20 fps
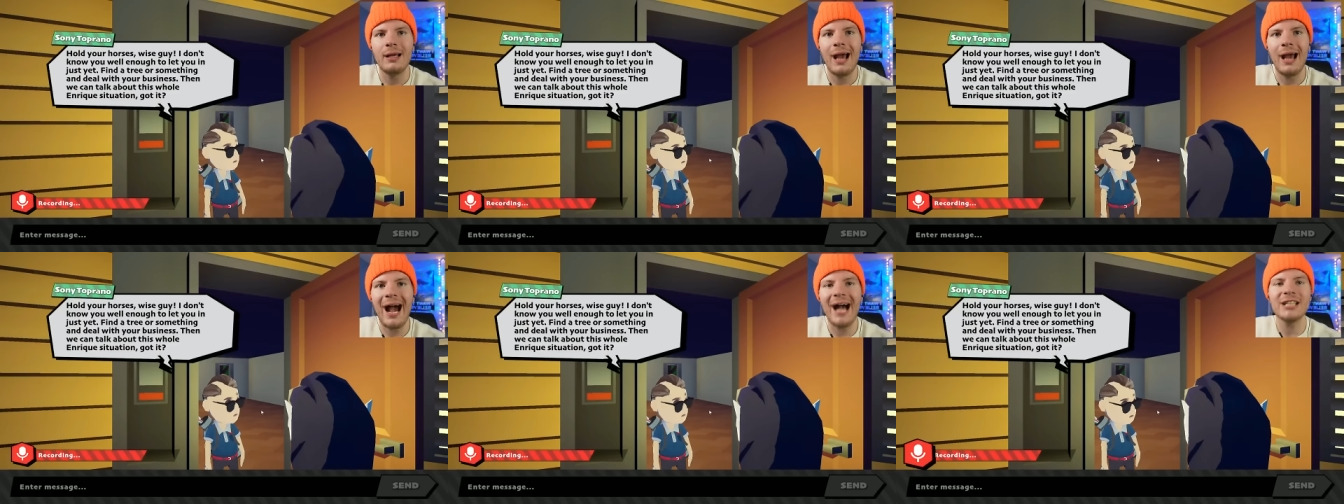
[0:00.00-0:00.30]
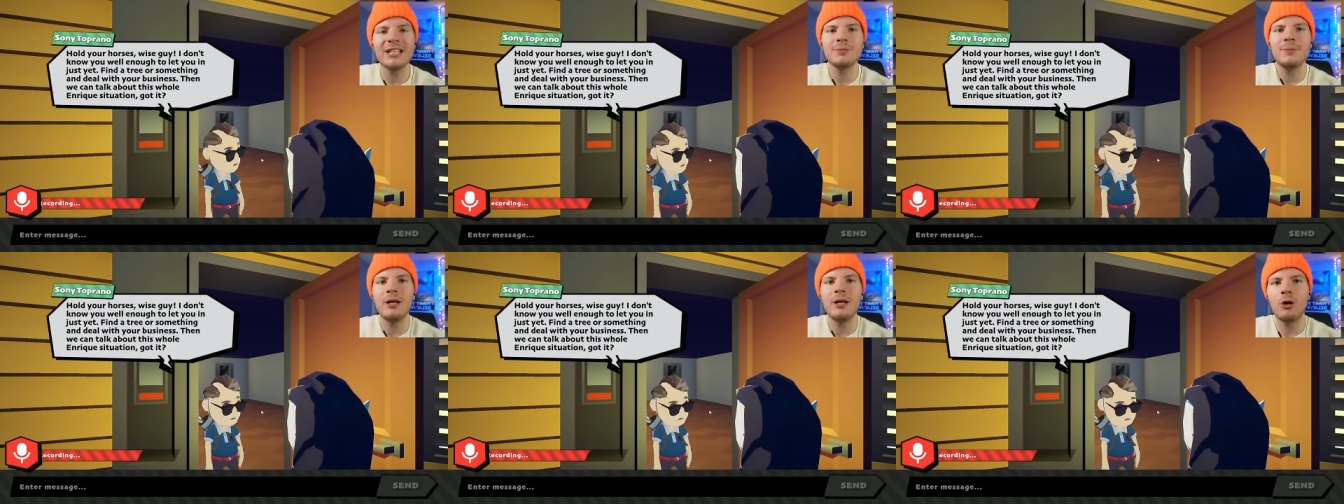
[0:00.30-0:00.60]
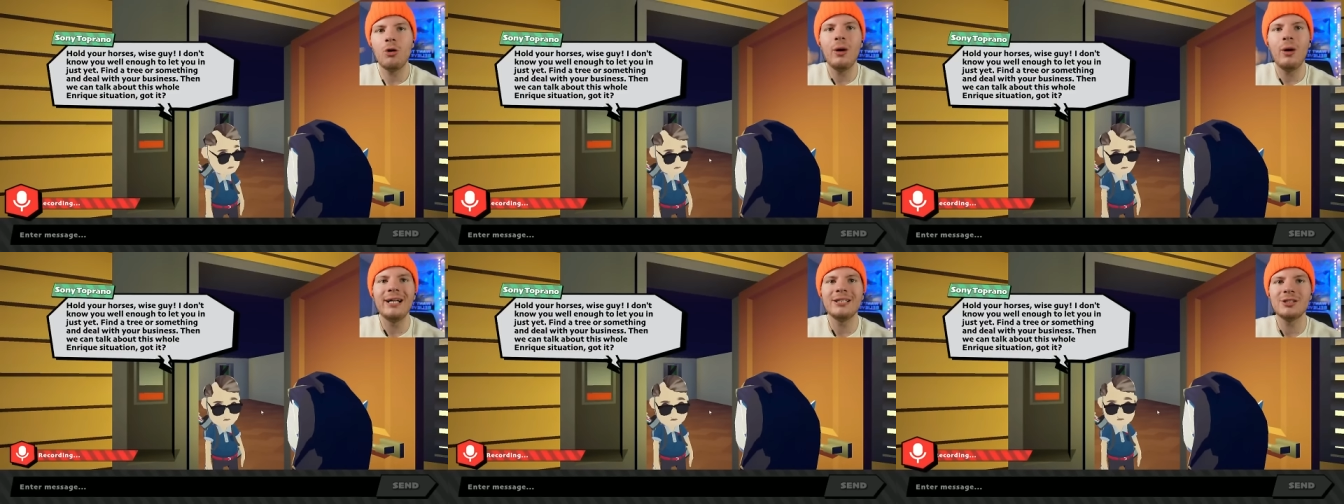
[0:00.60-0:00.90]
Ask me a
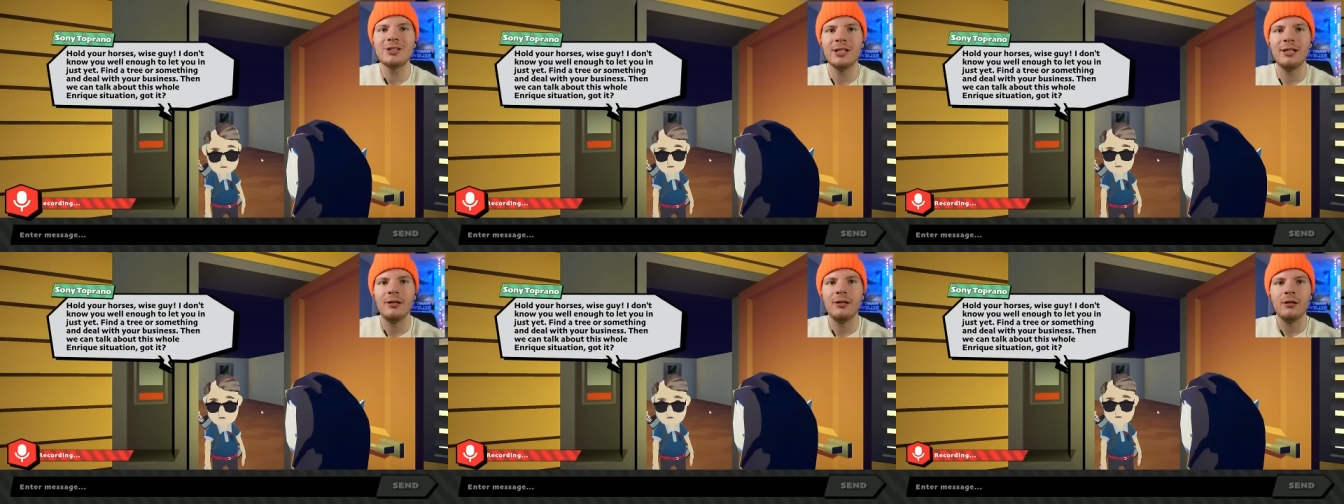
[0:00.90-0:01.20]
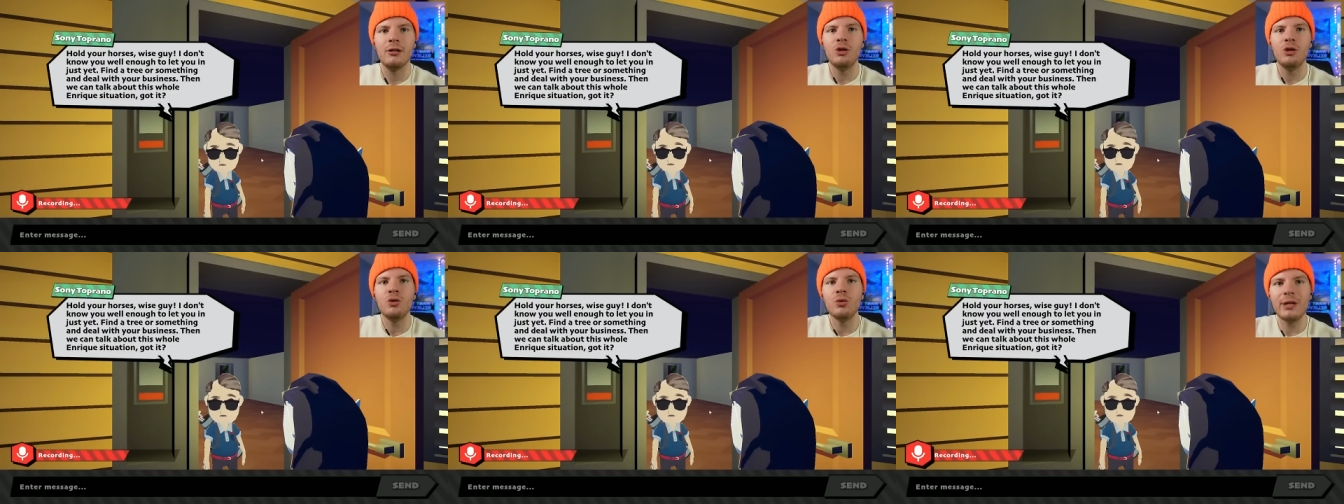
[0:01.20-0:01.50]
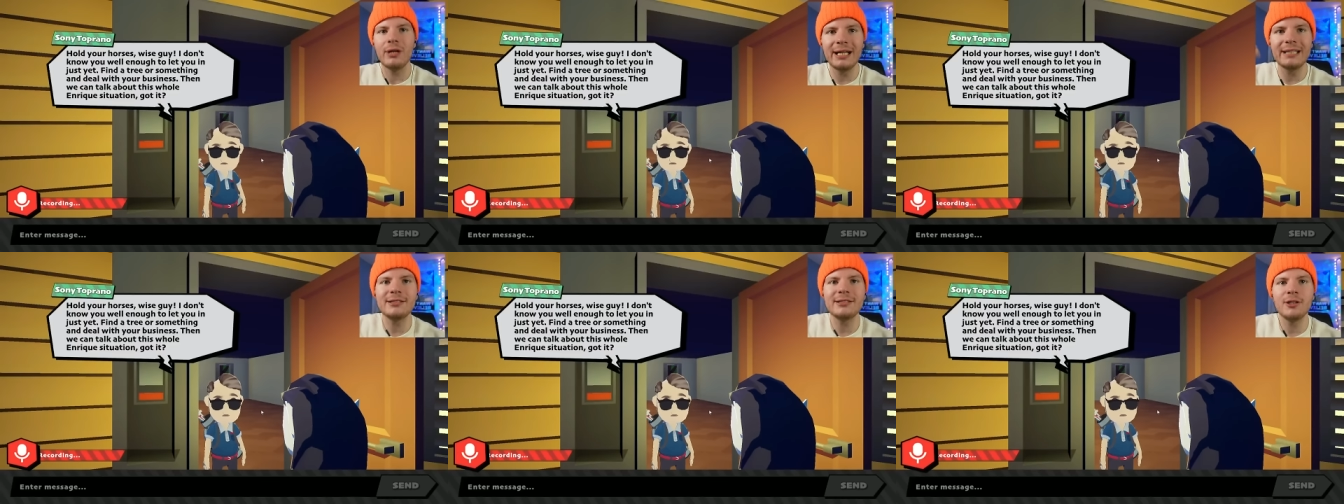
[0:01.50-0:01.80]
question. You
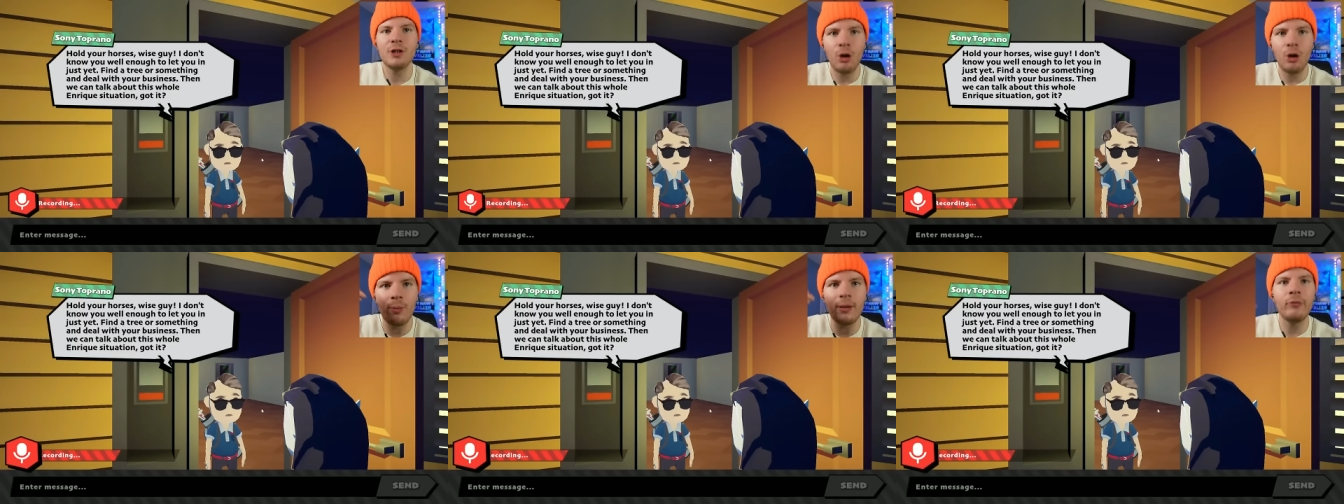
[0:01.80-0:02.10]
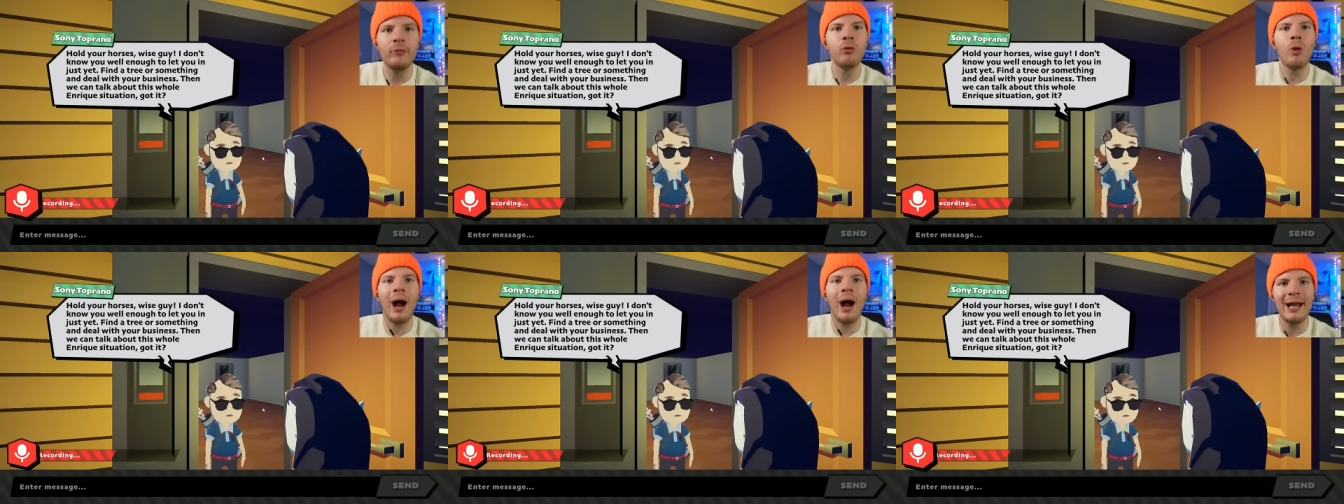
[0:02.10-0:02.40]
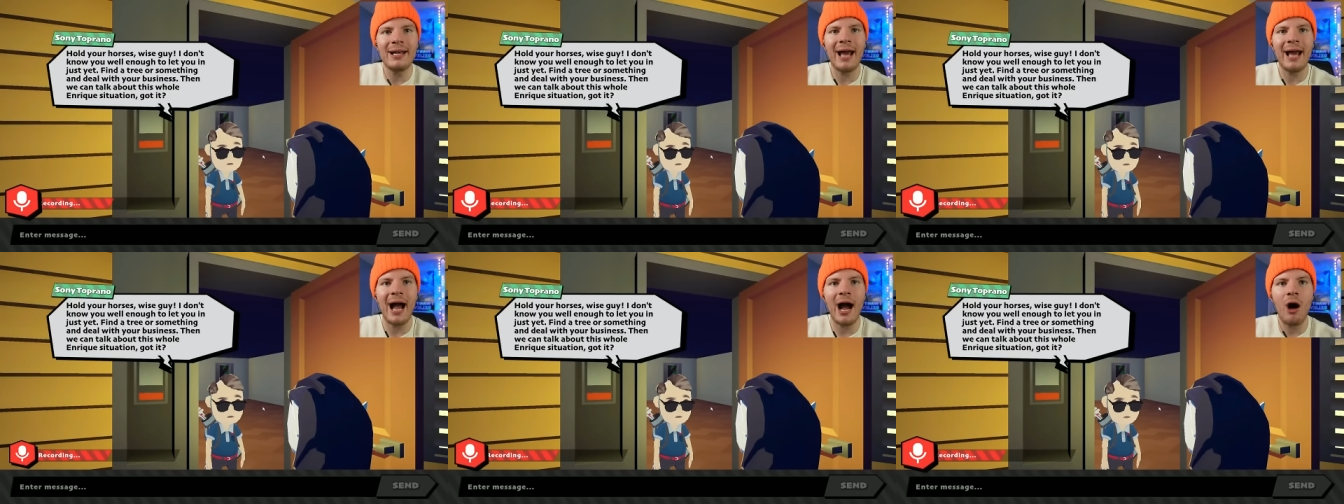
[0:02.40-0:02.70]
can get to know me
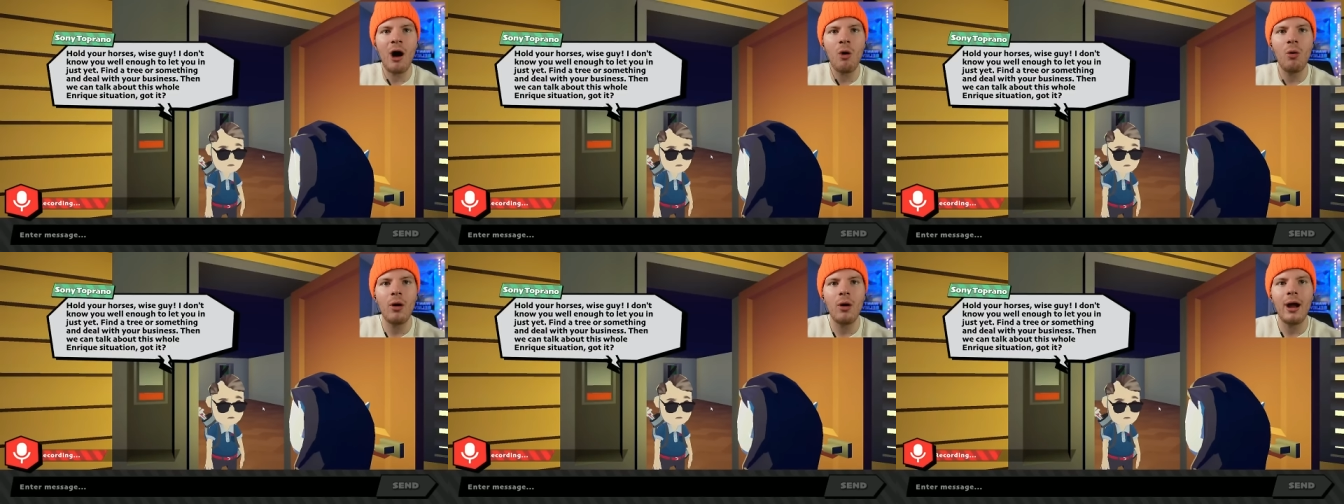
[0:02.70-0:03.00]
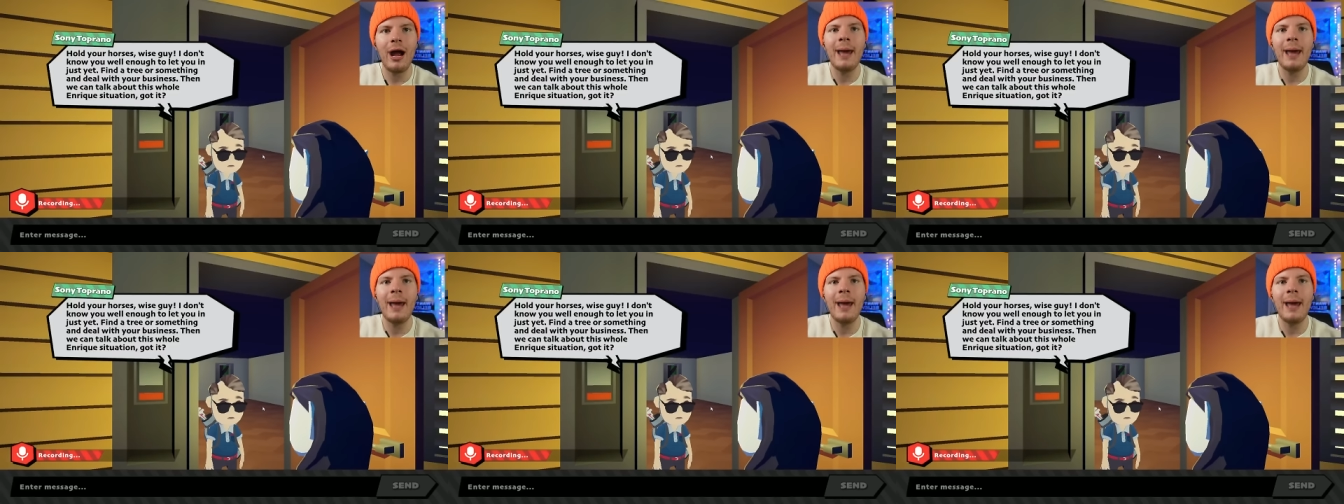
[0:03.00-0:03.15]
right now,